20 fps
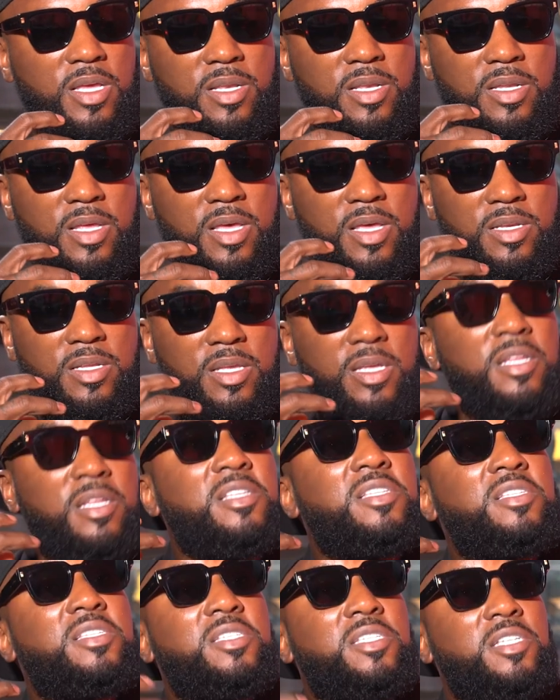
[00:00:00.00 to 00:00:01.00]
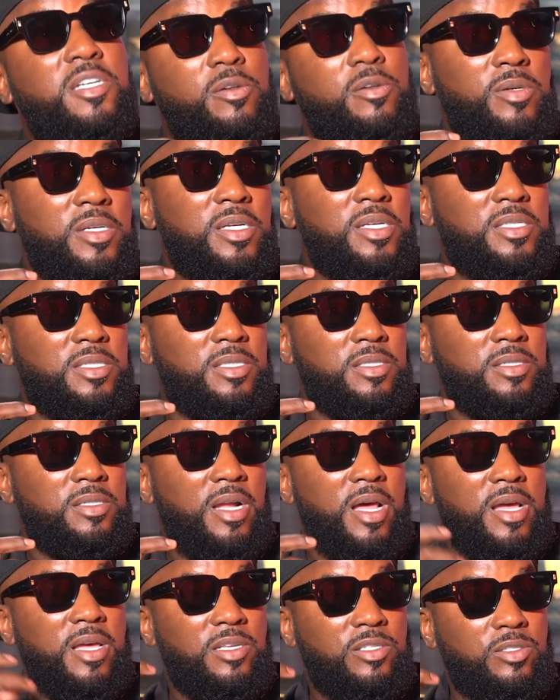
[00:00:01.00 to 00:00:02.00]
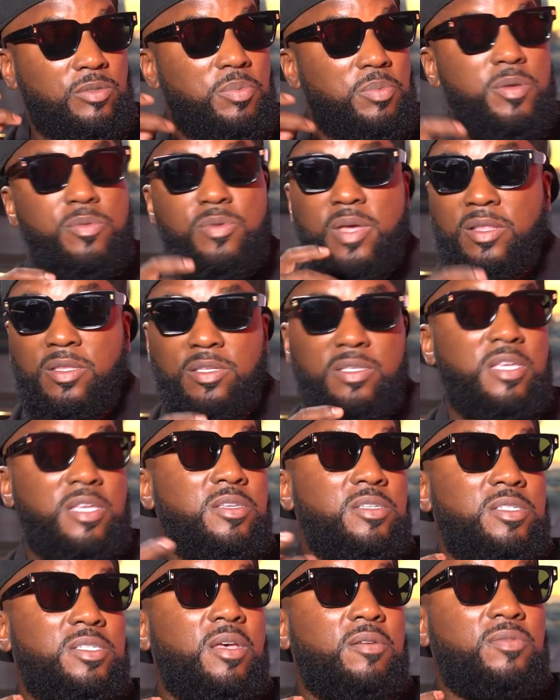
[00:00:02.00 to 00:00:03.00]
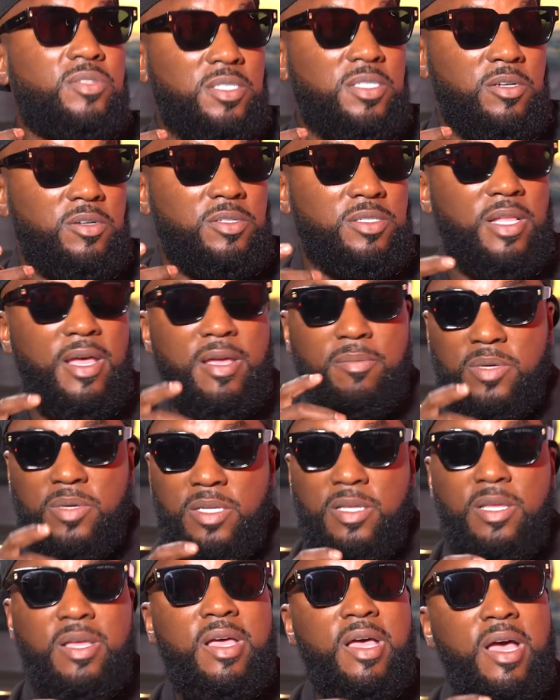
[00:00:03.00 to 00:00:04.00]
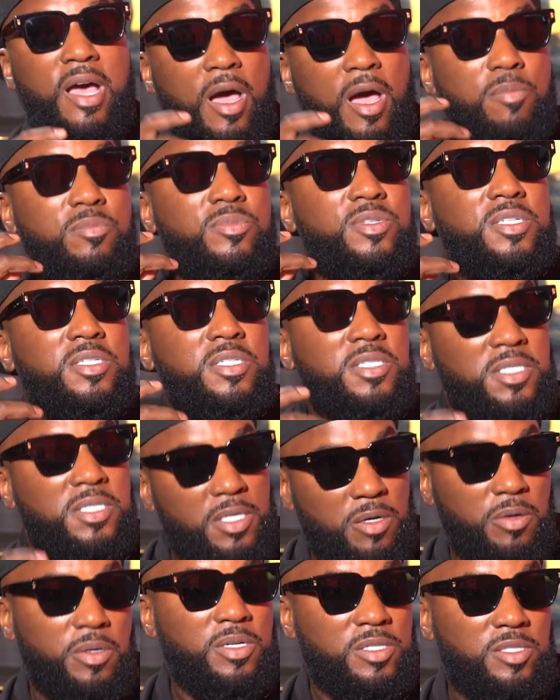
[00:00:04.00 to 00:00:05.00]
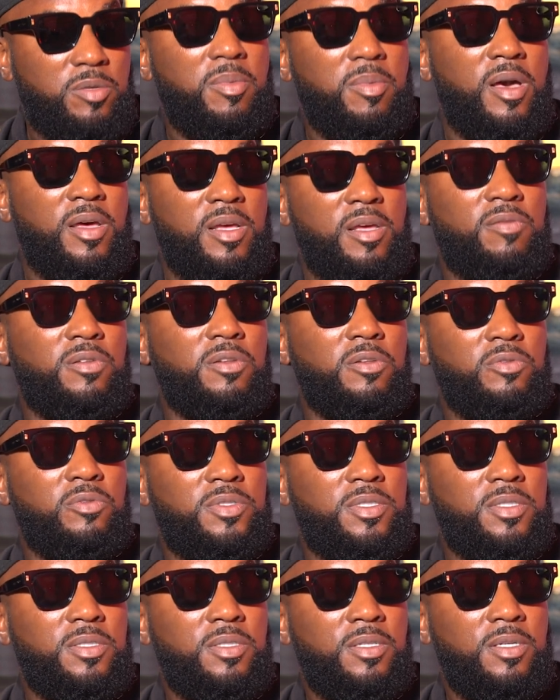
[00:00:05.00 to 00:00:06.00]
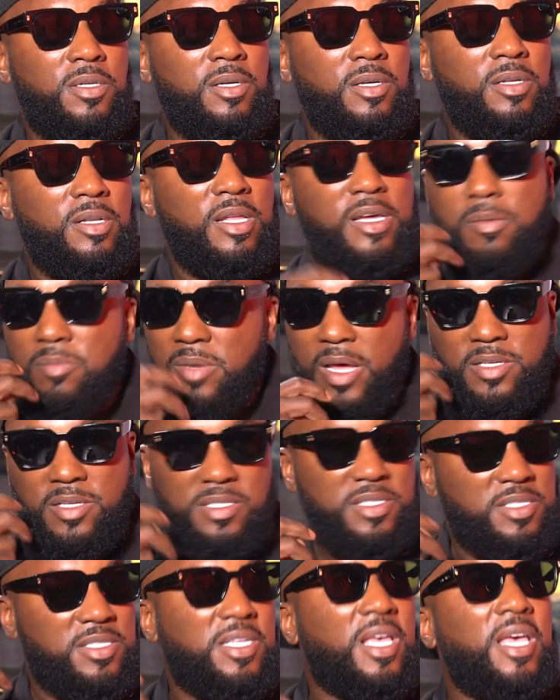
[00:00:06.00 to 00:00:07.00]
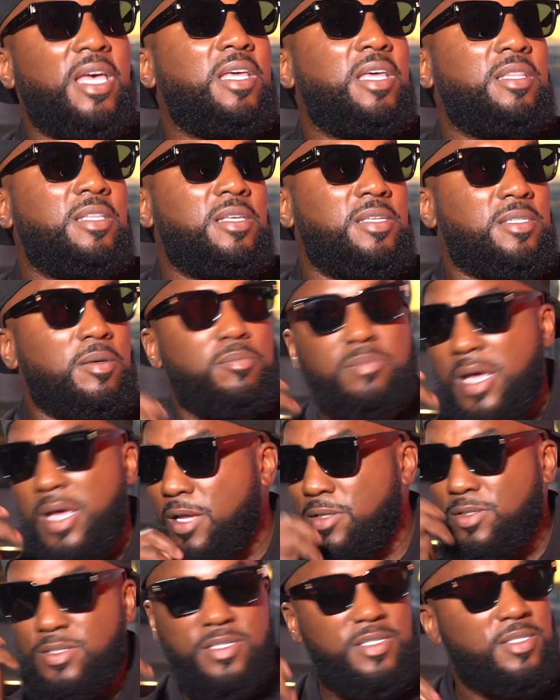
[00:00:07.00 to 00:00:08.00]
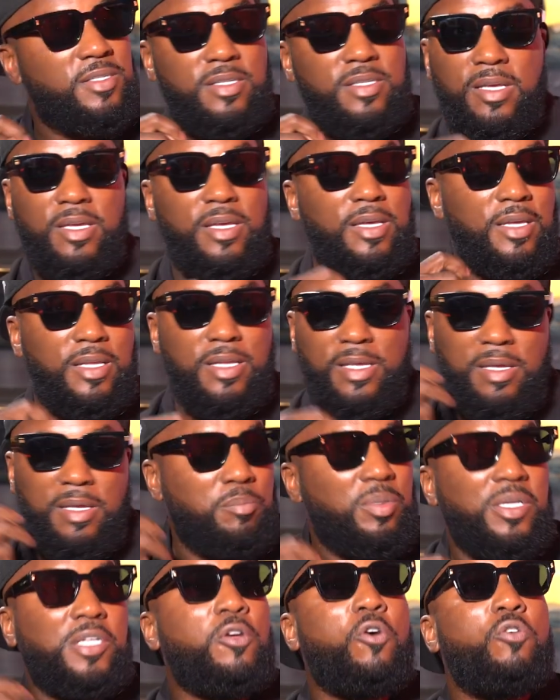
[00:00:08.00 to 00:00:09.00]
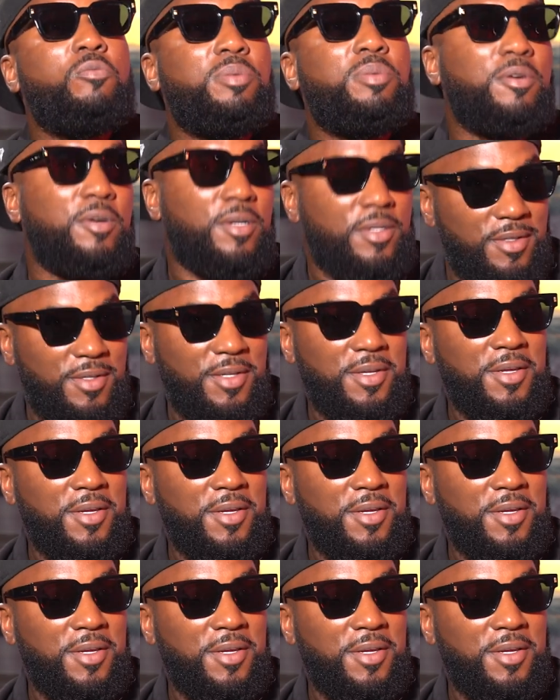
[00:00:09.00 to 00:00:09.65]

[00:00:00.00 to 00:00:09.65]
and and, and is serious. Like, cause people, you have to take yourself serious. Like me, I'm serious about evolution. Like I'm not just saying this. I'm not just. It, could be no book.